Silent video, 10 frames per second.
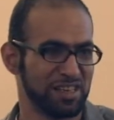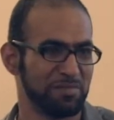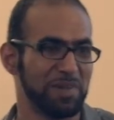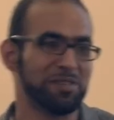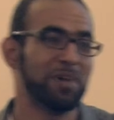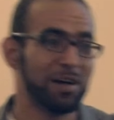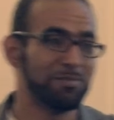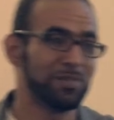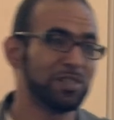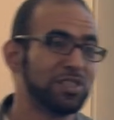My
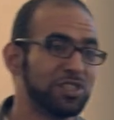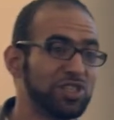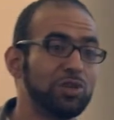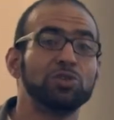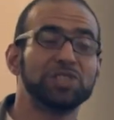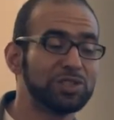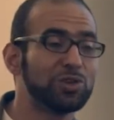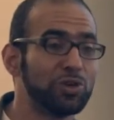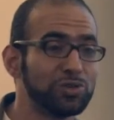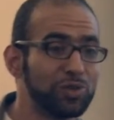mom, she couldn't
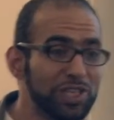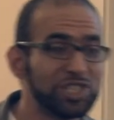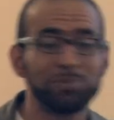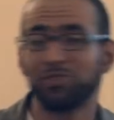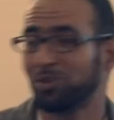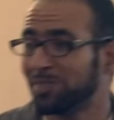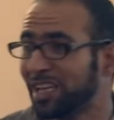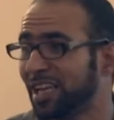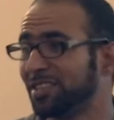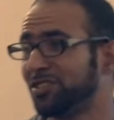go to Egypt for
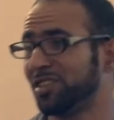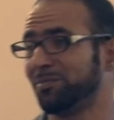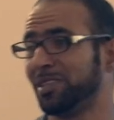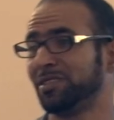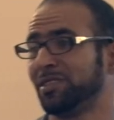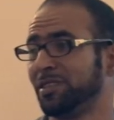medical treatment.